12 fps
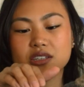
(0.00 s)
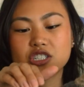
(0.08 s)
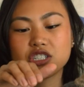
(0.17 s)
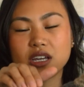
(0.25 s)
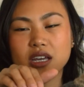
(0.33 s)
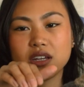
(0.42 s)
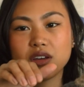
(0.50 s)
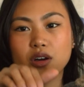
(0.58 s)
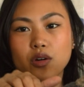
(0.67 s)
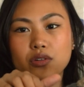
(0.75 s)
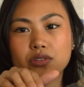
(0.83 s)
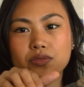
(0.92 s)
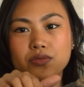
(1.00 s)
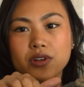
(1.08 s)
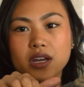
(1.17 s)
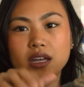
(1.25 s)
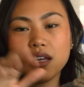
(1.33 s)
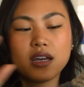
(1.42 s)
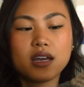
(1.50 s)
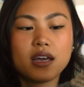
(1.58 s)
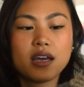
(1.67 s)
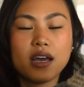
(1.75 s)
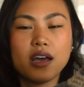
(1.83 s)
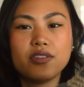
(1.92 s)
the shade 03,
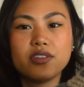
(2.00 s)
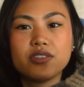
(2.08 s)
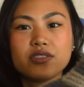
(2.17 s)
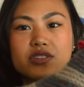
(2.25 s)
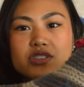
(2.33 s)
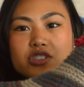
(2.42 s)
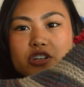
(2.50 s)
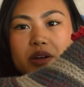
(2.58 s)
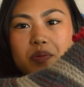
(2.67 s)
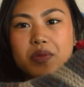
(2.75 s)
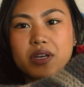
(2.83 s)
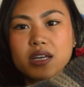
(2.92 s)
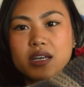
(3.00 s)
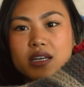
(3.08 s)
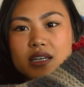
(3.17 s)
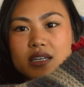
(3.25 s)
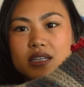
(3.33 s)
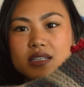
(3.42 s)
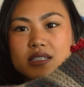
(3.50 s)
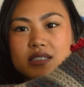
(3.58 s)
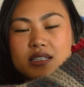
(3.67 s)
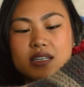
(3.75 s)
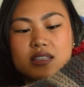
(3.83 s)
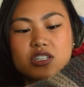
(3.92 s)
and then the striping
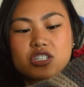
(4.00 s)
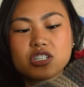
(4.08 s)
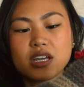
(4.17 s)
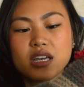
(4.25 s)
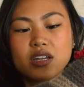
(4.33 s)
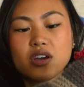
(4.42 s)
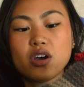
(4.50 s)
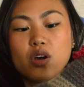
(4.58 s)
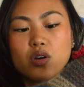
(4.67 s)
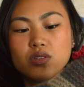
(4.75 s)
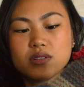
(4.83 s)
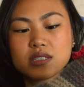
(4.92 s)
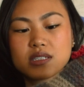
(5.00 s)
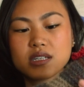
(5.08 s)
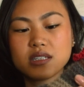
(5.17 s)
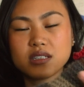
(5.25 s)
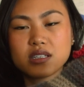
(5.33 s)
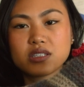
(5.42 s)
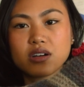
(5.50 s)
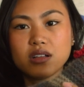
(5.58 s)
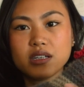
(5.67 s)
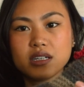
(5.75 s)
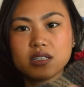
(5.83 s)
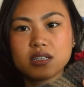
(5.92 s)
is in the shade Oat in the
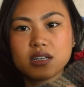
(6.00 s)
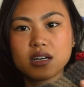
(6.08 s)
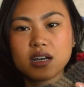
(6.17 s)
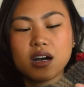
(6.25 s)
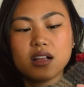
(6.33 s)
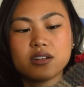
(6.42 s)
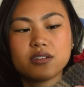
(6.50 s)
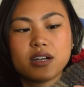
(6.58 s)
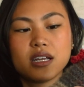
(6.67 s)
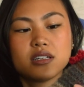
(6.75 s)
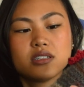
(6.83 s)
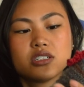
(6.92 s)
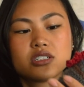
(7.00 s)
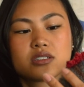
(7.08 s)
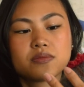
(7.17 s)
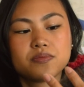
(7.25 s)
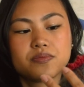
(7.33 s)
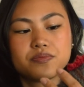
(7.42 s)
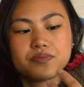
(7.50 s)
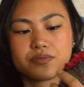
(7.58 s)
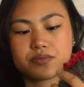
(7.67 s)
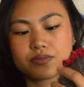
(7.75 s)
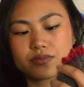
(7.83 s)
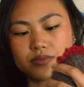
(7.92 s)
solid color range.
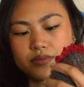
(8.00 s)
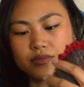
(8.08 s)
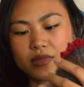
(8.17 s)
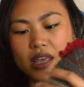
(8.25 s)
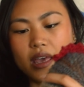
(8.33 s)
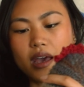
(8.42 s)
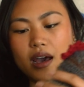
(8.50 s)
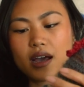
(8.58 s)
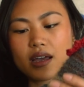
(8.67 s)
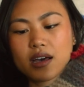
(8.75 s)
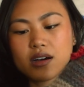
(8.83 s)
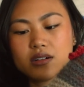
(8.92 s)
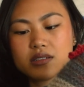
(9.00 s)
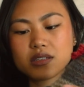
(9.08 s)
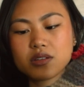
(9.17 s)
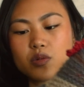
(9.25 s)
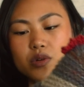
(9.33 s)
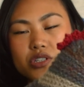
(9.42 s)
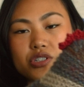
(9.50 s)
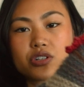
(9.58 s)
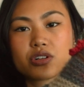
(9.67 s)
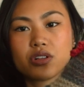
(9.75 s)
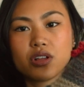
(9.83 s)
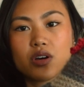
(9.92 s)
I held the Winter
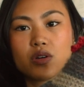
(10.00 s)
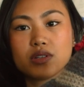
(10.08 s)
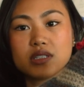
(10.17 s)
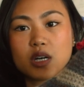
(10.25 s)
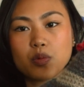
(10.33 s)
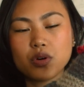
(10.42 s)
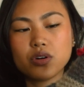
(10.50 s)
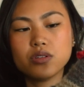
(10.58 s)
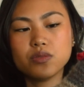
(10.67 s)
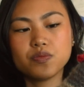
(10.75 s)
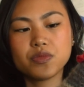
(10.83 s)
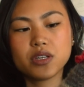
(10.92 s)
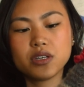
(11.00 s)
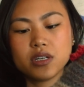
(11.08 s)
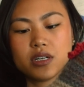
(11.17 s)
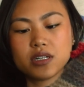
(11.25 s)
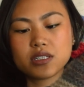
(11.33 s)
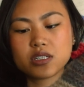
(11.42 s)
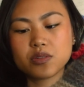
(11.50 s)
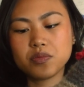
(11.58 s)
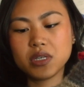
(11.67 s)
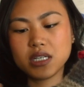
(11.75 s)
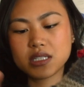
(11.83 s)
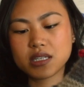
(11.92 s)
Glow double to
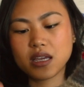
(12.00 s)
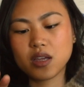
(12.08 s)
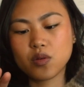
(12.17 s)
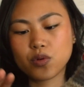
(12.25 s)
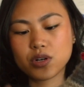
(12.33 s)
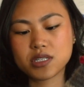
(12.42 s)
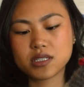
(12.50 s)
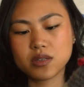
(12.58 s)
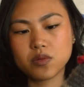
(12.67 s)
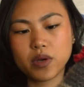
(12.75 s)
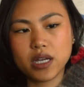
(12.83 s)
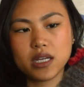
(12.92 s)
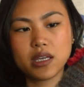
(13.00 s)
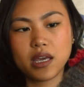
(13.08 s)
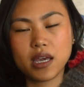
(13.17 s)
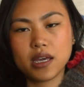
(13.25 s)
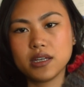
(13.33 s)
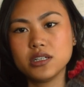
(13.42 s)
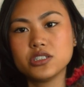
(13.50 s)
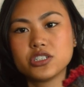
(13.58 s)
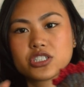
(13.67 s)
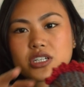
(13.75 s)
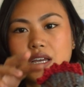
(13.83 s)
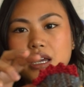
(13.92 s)
meet a worsted weight
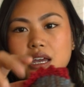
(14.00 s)
gauge,